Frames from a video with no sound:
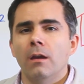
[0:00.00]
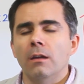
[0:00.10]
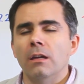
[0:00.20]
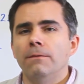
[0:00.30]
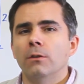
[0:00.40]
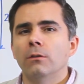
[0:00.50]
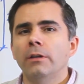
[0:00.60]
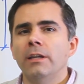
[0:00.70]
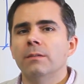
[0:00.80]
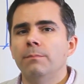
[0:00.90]
If you're
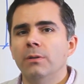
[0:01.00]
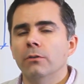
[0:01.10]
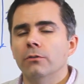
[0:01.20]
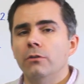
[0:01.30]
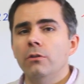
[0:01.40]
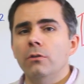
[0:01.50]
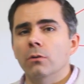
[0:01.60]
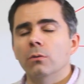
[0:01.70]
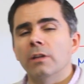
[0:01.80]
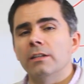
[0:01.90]
looking to build
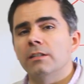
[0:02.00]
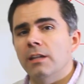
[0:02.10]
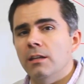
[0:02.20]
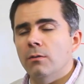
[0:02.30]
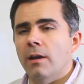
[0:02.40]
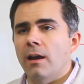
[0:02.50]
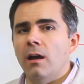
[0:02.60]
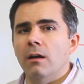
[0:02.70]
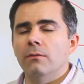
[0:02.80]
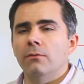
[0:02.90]
new, let's say you
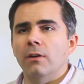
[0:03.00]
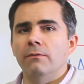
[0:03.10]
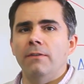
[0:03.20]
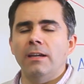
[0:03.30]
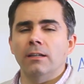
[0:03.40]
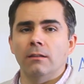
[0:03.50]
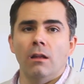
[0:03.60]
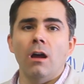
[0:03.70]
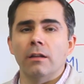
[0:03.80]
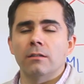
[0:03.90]
have a vacant
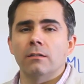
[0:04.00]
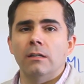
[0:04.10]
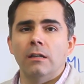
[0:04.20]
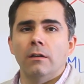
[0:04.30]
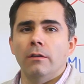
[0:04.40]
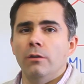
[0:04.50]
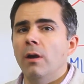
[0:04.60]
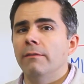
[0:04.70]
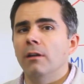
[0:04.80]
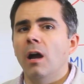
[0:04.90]
lot, you
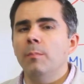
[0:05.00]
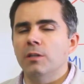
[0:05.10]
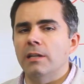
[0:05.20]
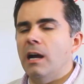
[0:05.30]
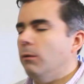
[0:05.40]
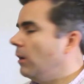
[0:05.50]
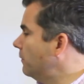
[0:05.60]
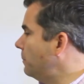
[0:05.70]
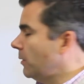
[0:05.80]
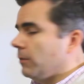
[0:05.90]
have the option now
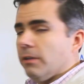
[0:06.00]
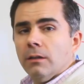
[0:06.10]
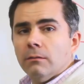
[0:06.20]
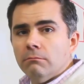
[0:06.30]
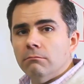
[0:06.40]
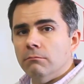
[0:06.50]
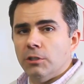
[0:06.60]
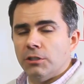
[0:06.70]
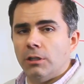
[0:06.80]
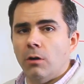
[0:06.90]
of building
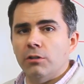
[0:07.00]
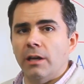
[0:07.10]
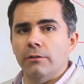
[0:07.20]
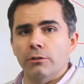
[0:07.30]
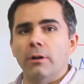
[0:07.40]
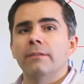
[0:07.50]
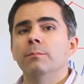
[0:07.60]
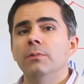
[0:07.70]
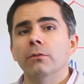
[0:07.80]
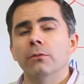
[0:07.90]
just a coach house. You don't have to
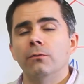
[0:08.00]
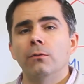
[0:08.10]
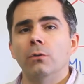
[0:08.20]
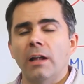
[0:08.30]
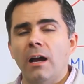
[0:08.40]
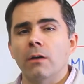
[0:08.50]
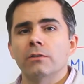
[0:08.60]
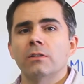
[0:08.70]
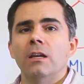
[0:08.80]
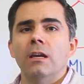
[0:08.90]
build a full
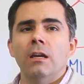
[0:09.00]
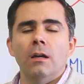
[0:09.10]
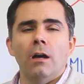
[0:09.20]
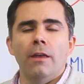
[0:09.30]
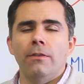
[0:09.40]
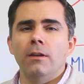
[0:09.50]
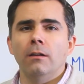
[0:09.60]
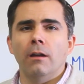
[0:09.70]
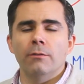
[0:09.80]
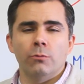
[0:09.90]
house. I
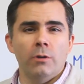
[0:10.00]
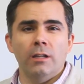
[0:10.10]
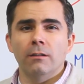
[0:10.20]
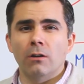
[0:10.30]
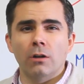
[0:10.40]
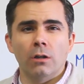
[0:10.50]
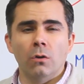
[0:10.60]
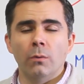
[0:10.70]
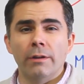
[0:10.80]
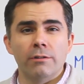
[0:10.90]
think I was reading an
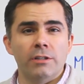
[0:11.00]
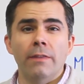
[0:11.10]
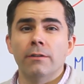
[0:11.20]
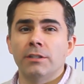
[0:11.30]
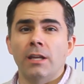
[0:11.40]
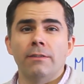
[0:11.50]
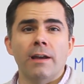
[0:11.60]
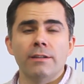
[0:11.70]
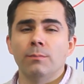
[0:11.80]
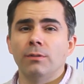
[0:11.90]
article where they were saying there's
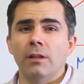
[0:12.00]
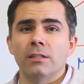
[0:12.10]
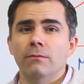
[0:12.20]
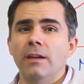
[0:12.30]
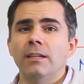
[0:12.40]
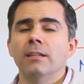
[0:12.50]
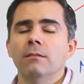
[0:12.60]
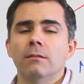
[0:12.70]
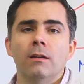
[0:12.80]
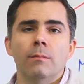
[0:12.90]
10,000 plus
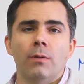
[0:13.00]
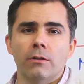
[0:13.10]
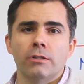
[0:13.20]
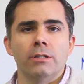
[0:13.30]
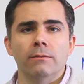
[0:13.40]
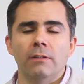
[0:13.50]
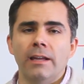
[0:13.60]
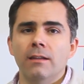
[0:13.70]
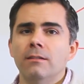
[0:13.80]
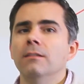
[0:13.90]
vacant parcels of
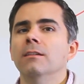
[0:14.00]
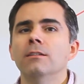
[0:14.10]
land in